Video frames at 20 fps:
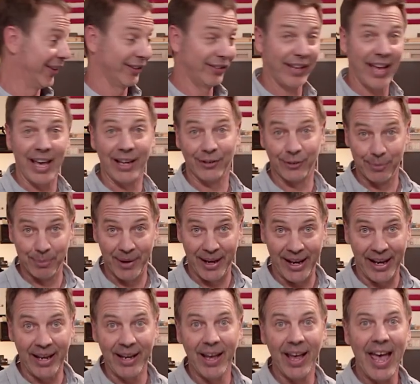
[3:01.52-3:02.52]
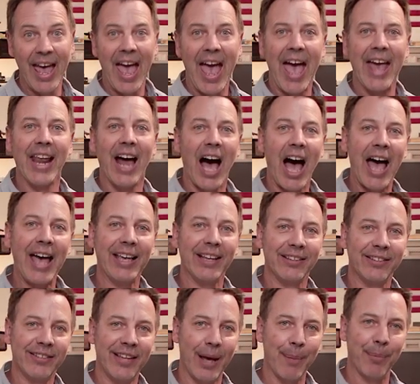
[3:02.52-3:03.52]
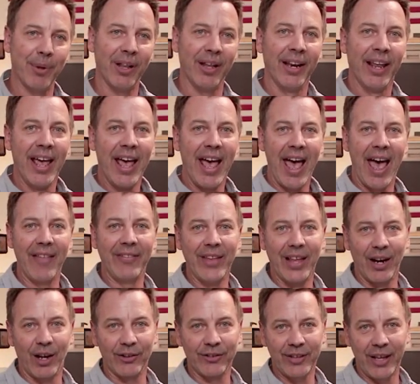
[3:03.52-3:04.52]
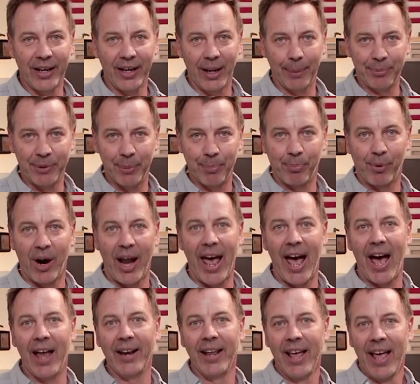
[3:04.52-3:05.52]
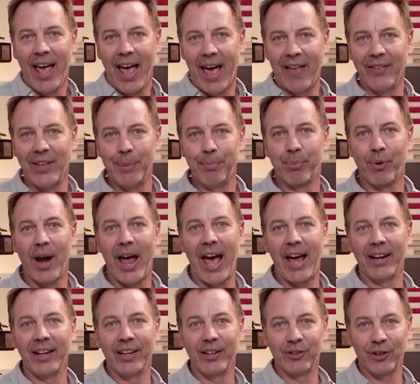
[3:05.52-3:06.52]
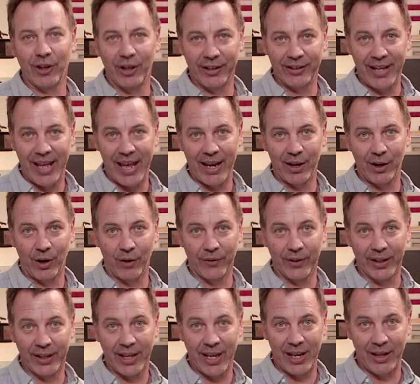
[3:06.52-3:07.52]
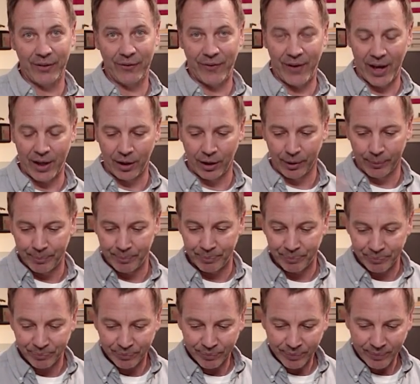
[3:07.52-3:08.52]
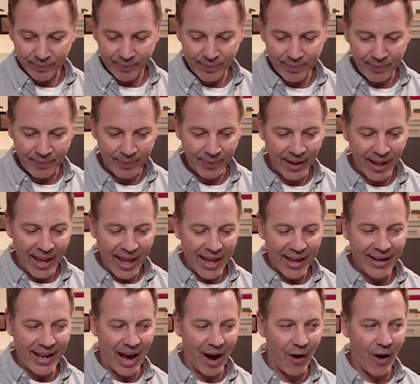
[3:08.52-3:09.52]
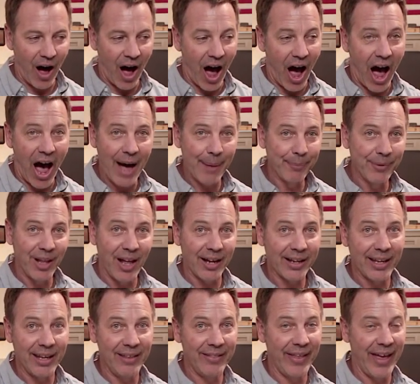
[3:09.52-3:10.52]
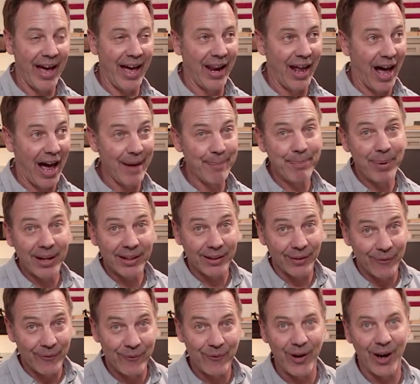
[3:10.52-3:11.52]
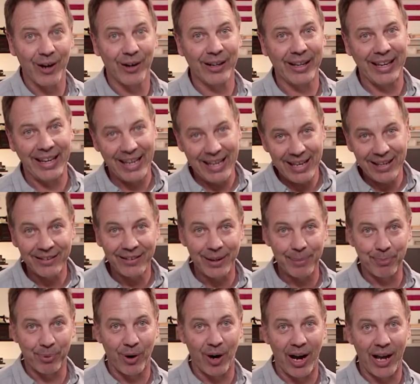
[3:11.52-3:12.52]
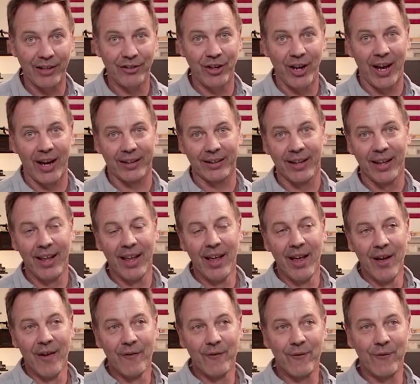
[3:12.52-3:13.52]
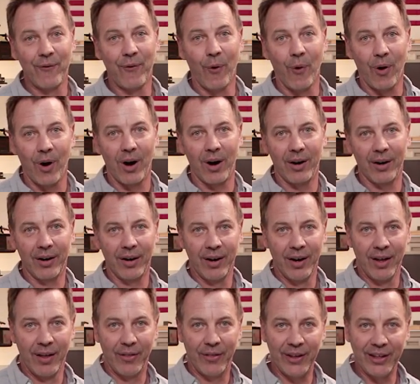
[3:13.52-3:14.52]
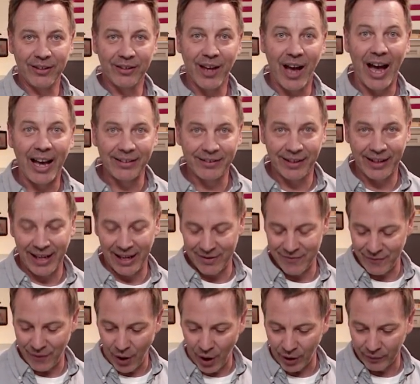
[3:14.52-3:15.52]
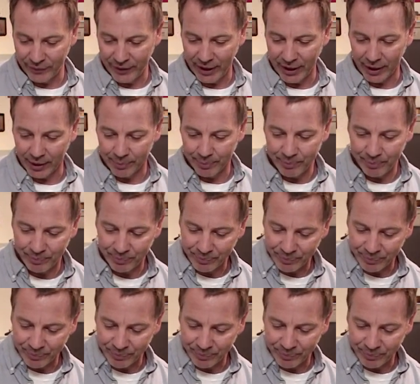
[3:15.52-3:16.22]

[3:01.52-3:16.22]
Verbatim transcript: this case me, and I assemble it, and then I'll send it up to Brad, and then Brad is going to take it over to Keith Fenner. Now, I'm lucky that I picked a fairly easy project for these guys to get involved in.